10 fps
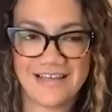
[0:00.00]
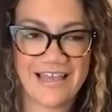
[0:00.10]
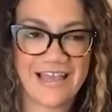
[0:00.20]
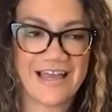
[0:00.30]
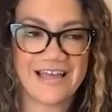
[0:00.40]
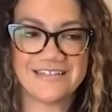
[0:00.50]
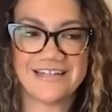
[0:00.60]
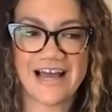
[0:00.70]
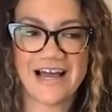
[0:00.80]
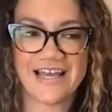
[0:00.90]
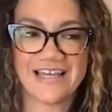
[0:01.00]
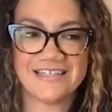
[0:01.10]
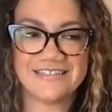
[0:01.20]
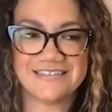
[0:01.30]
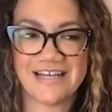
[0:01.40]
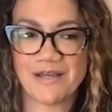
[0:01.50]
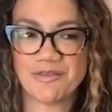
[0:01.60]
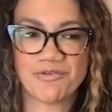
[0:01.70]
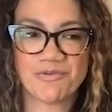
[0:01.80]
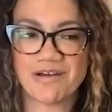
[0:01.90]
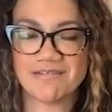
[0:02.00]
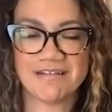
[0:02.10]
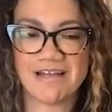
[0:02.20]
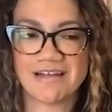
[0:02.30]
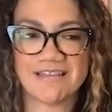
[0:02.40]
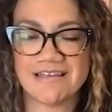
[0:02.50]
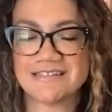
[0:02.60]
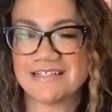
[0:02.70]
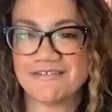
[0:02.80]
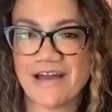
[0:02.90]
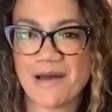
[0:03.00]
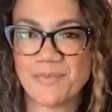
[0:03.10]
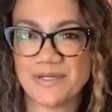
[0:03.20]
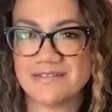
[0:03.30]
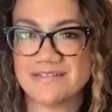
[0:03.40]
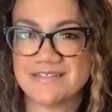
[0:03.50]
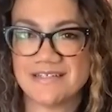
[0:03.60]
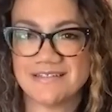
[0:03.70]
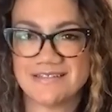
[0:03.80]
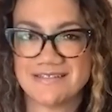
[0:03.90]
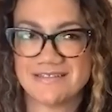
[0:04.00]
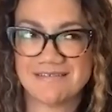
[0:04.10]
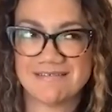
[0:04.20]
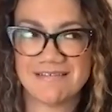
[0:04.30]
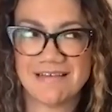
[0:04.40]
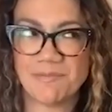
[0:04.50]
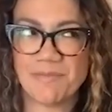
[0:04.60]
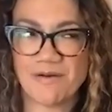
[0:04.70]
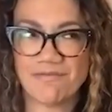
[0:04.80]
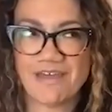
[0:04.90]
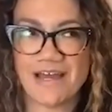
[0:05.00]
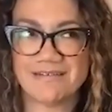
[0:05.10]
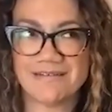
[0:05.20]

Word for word: And I I threw out a lot of things that have happened since about that